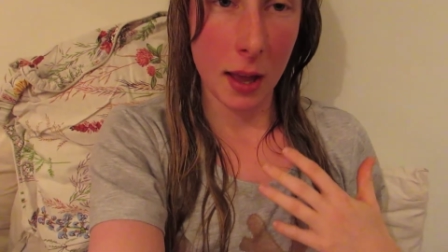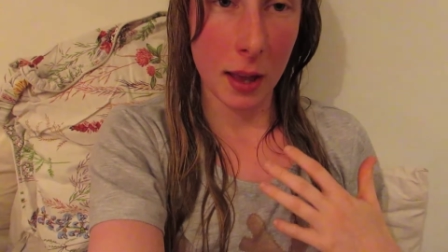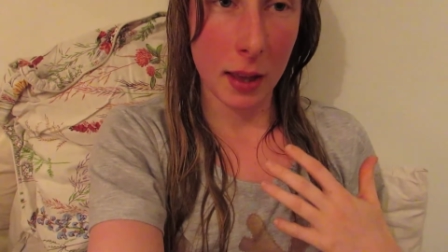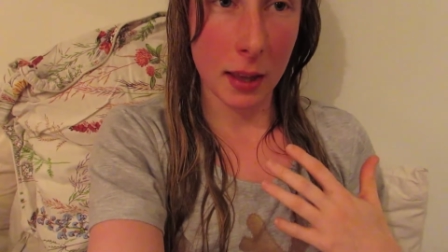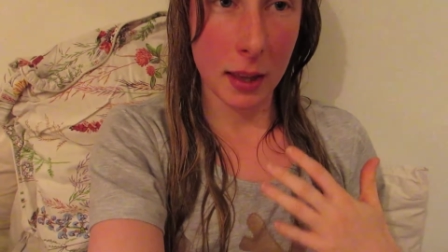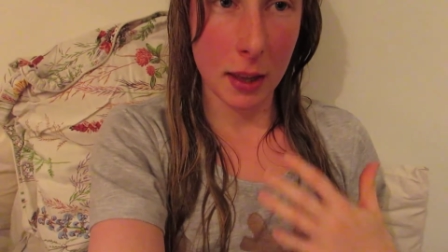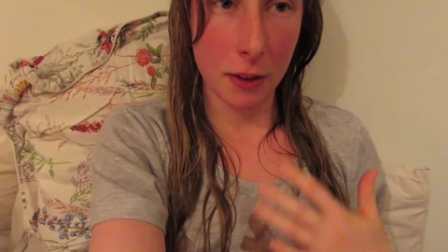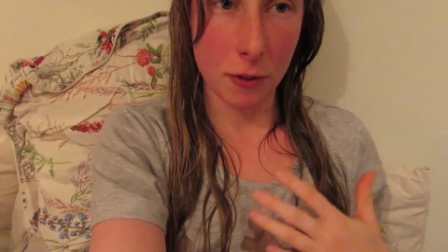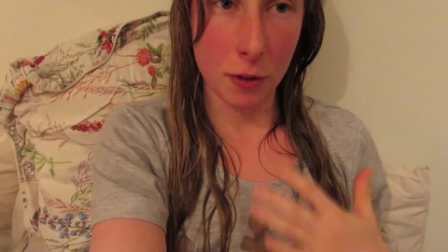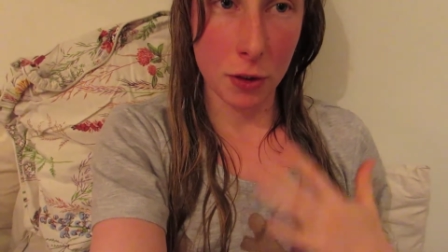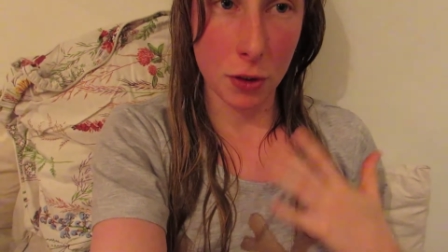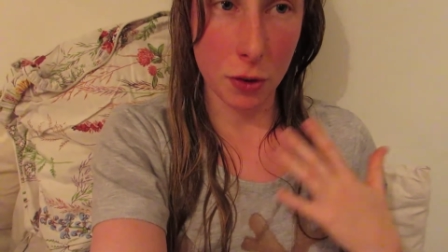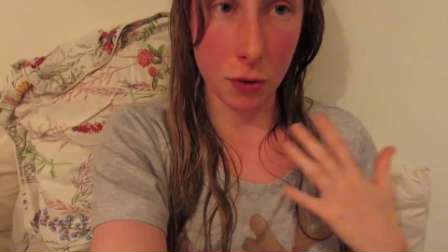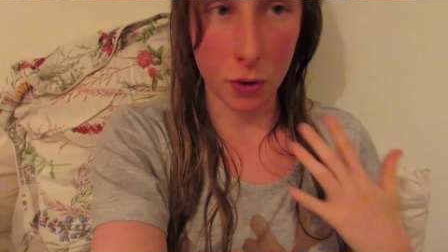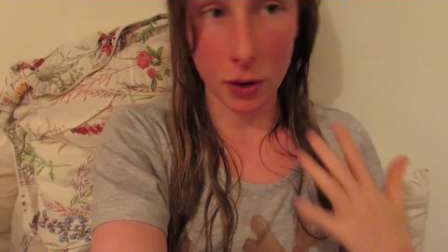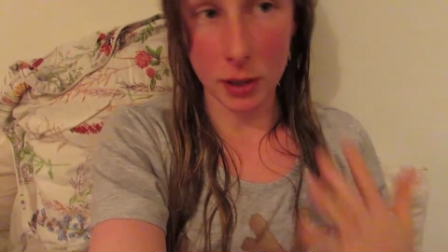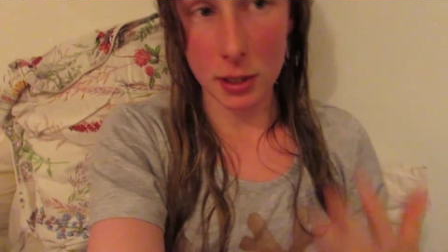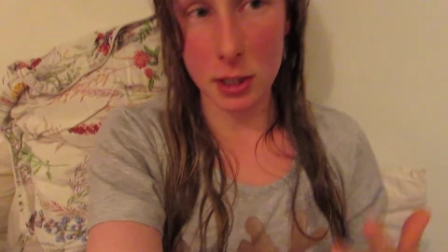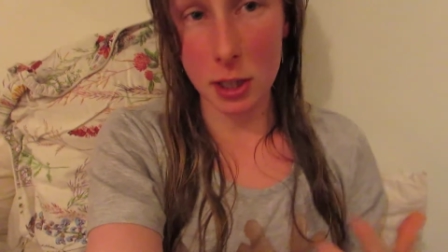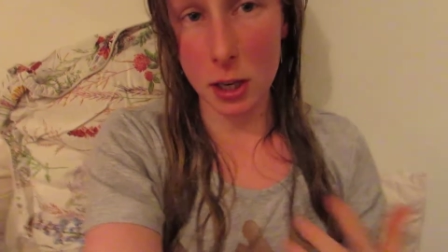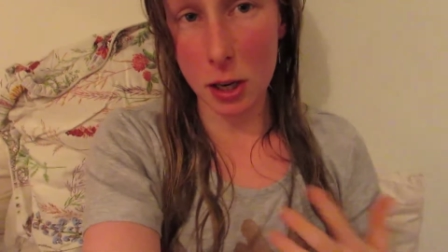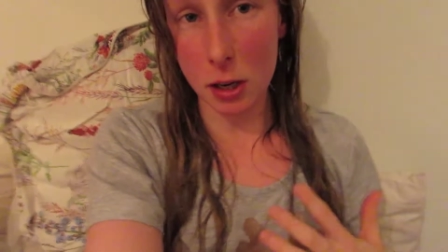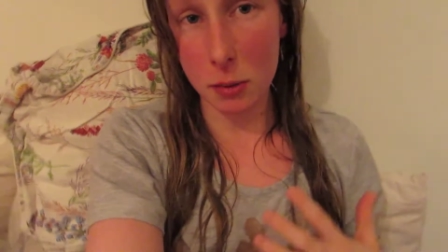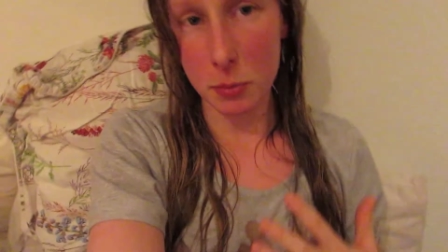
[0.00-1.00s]
given the right
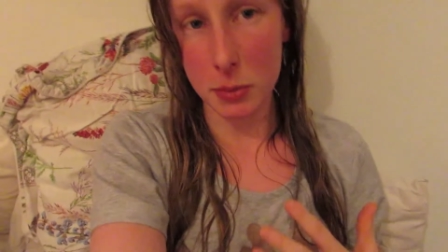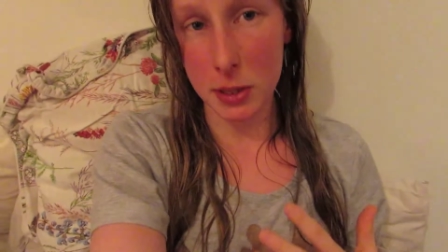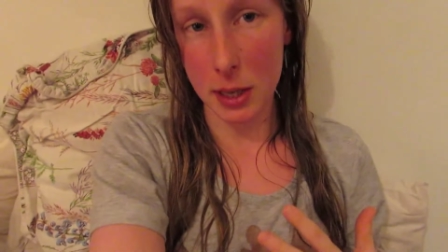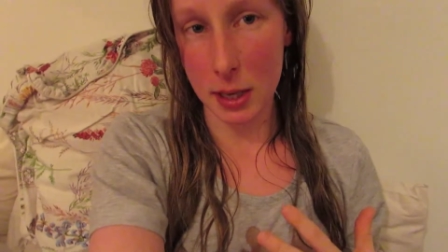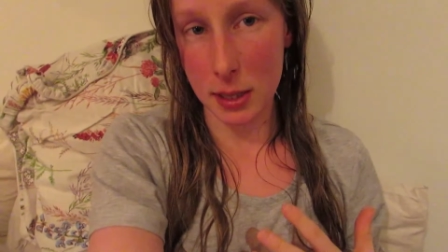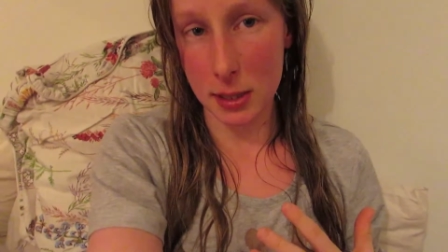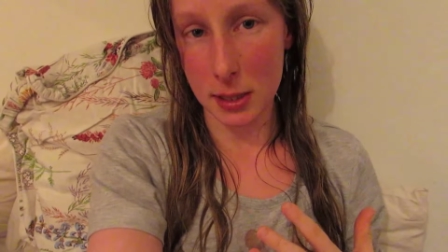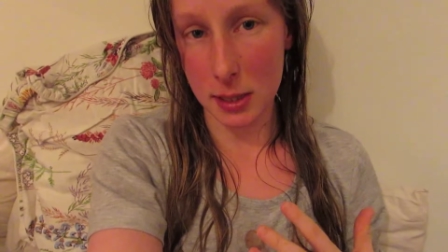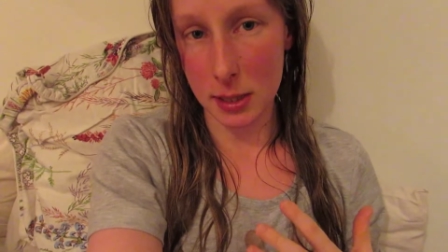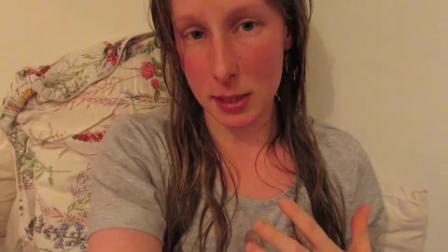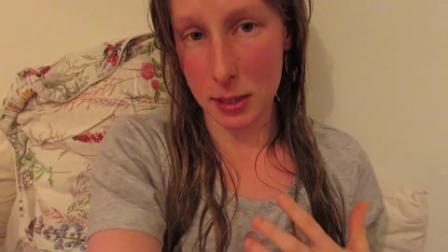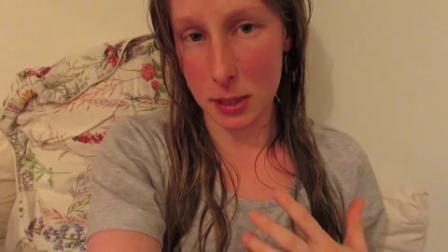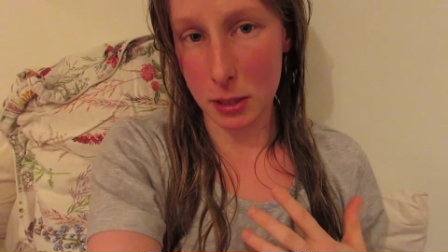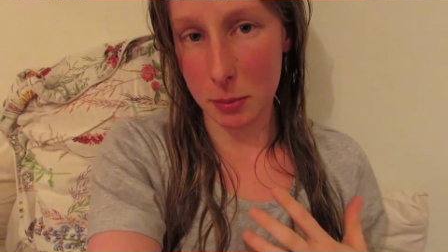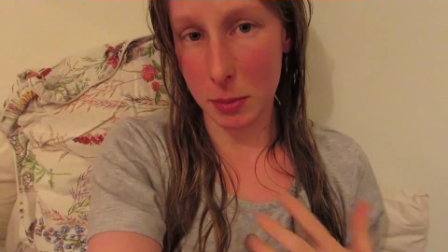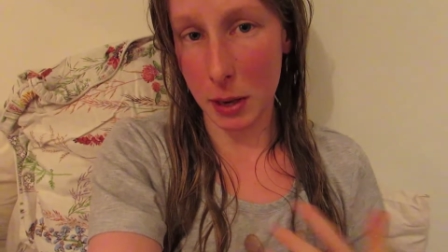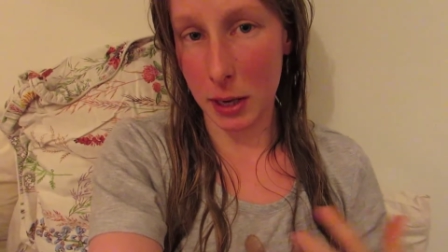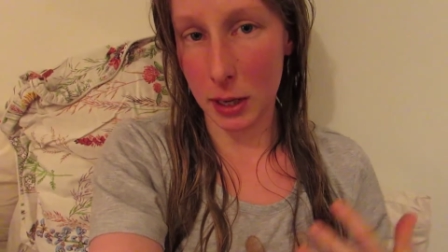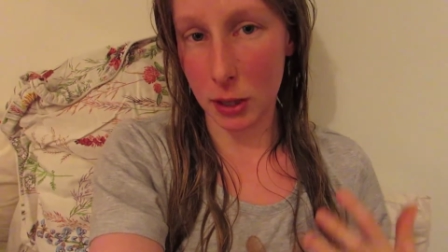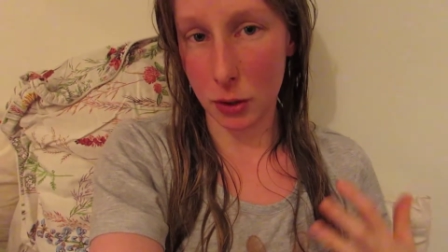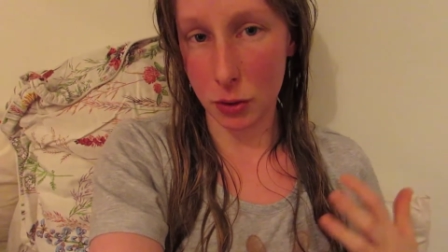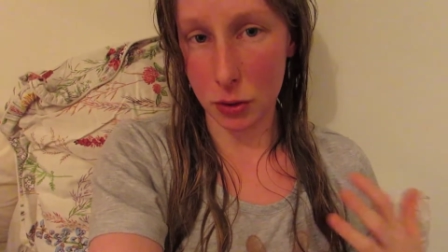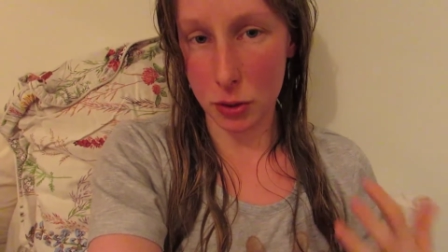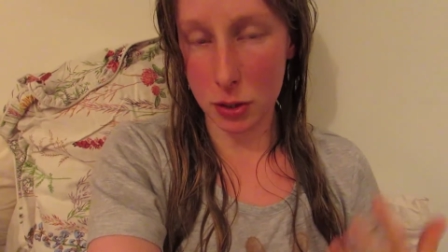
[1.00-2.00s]
circumstances and
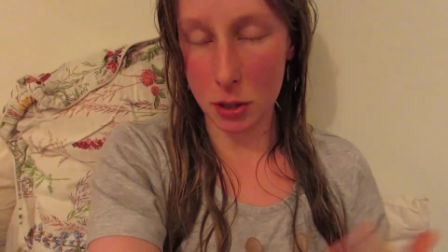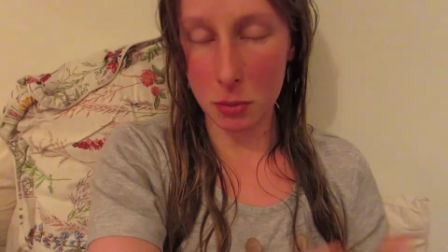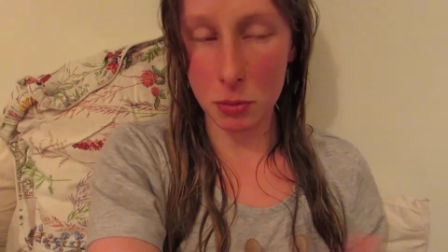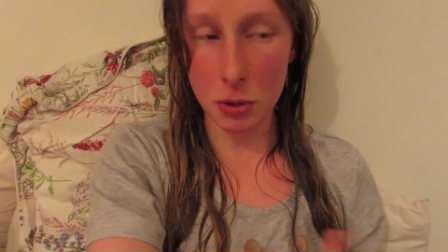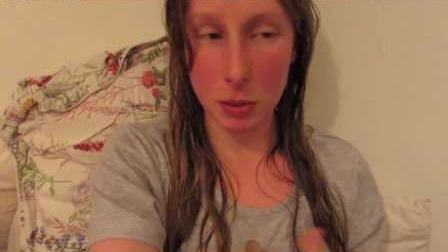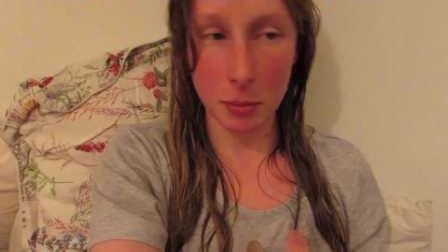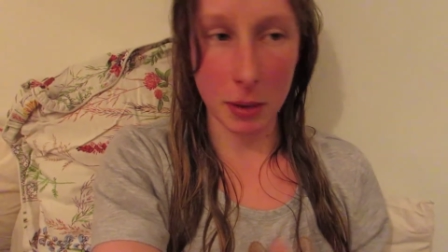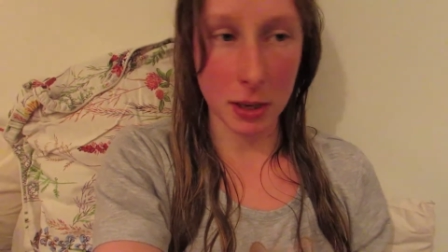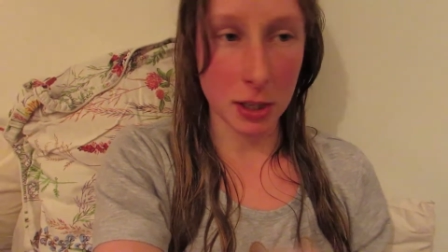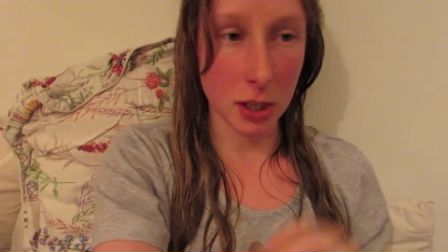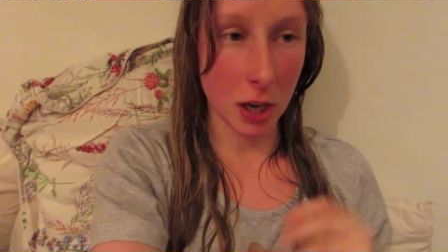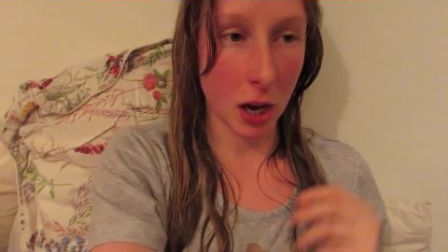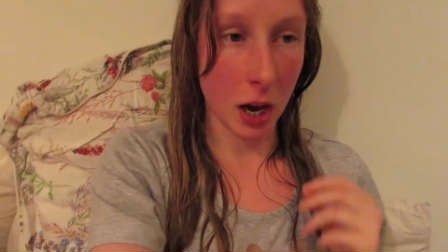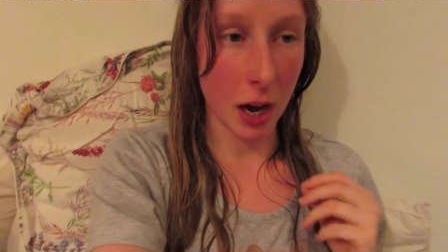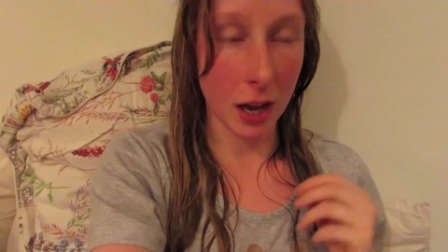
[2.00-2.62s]
depending on the subject matter,